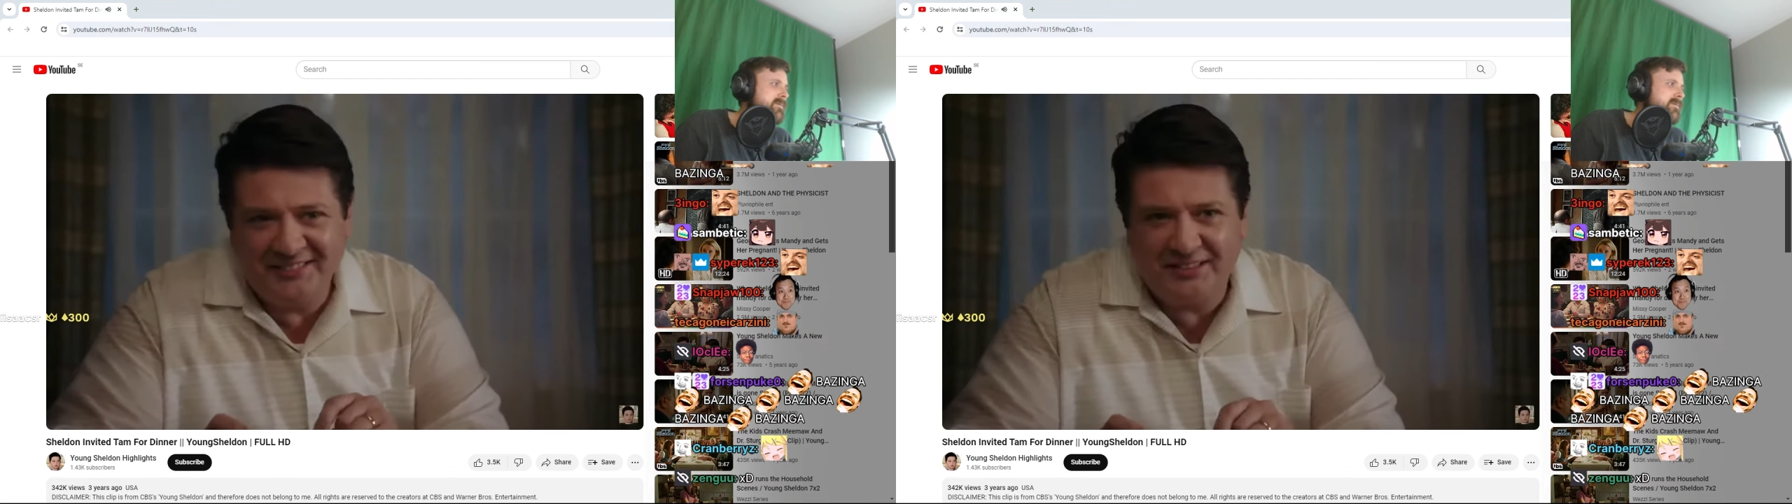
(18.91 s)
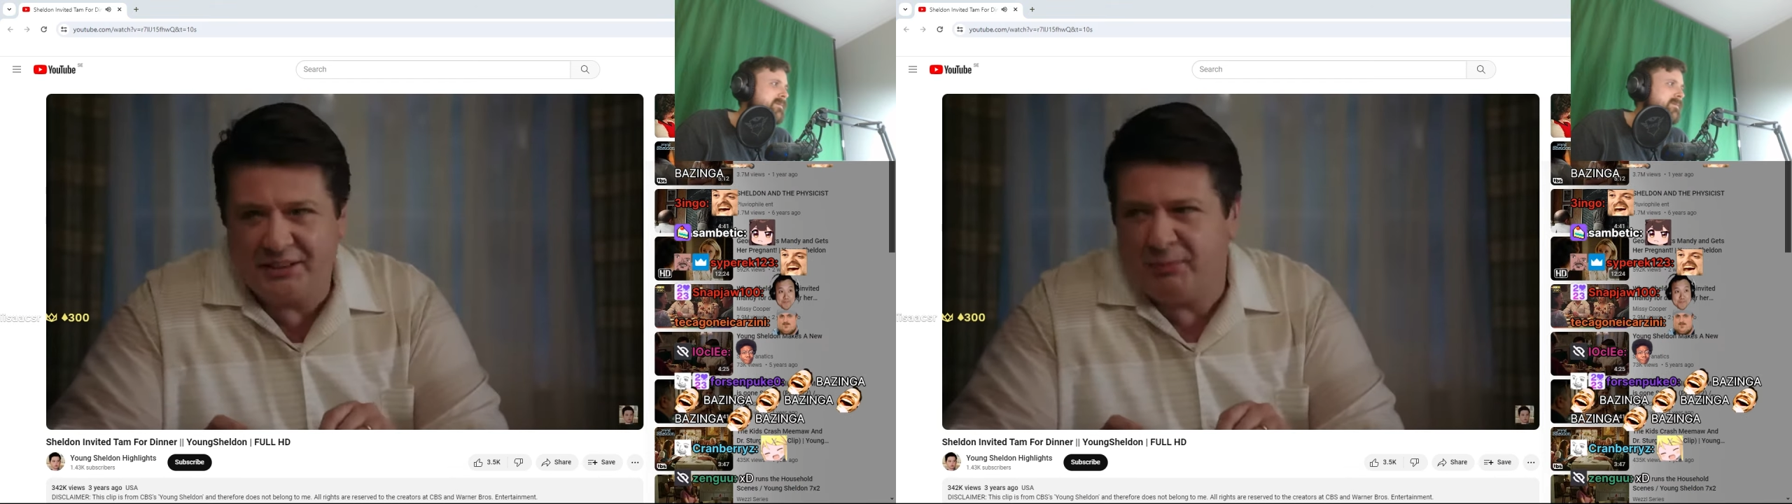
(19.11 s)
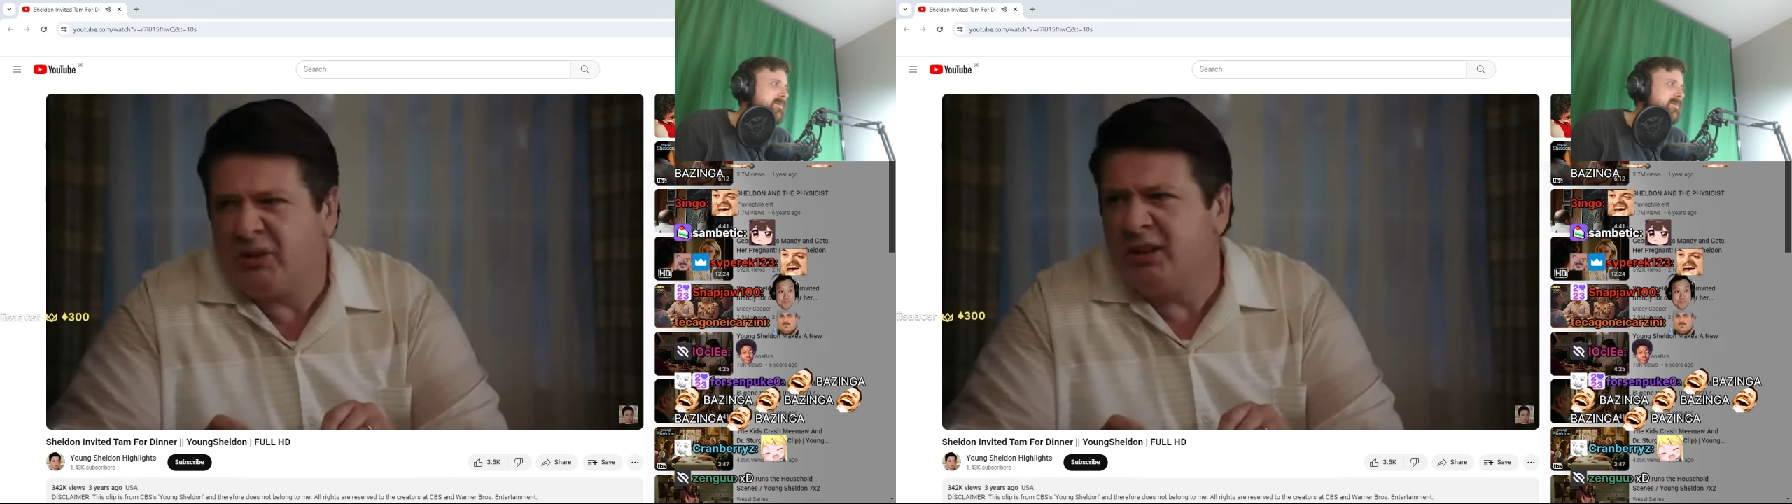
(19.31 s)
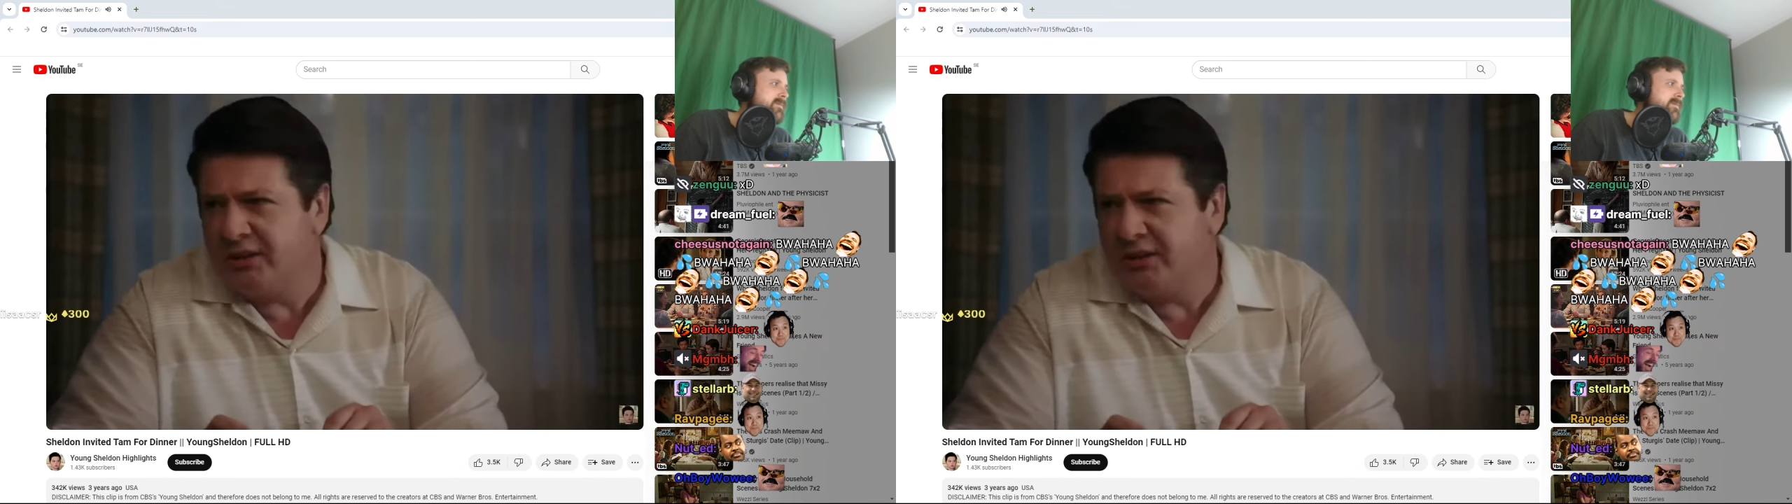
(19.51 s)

It's a small